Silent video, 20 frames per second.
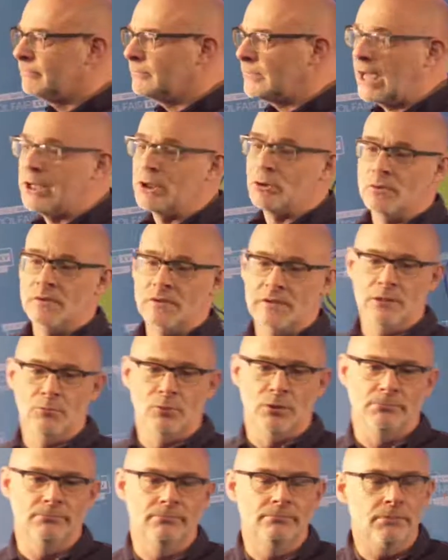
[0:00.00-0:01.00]
I don't see
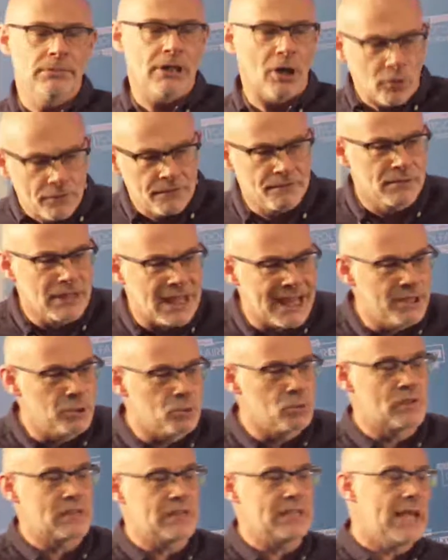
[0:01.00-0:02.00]
one. Often I
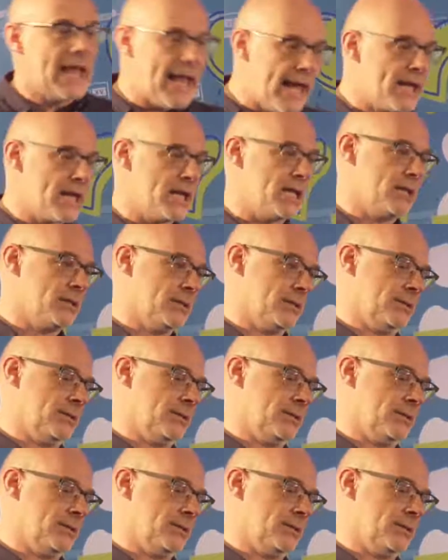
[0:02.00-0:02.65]
don't see any